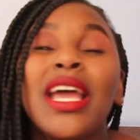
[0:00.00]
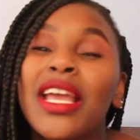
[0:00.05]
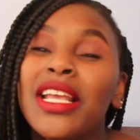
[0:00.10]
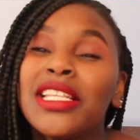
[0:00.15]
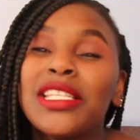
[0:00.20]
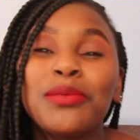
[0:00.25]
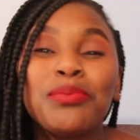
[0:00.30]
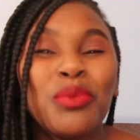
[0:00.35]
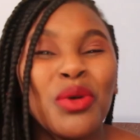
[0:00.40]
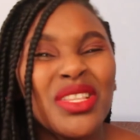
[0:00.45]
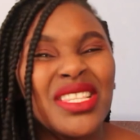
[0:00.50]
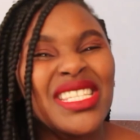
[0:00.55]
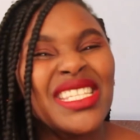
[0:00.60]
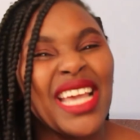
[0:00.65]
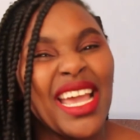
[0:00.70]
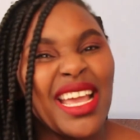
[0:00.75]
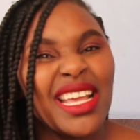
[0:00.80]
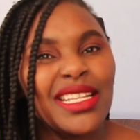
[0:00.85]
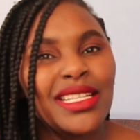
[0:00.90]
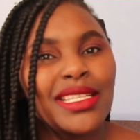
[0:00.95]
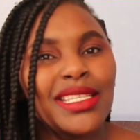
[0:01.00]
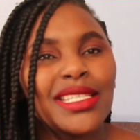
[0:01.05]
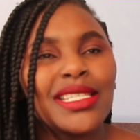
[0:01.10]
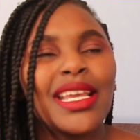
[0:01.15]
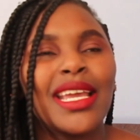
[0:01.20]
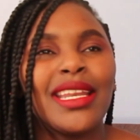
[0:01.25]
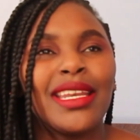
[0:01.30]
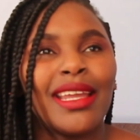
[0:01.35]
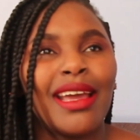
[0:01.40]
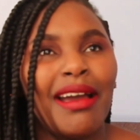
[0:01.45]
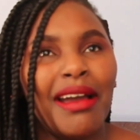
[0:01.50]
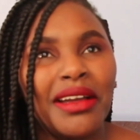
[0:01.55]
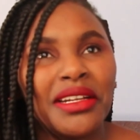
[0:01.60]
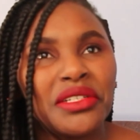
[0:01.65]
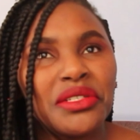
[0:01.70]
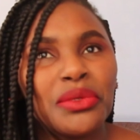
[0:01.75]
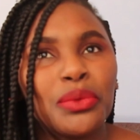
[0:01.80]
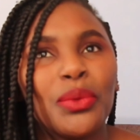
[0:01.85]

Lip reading: it's both science and art.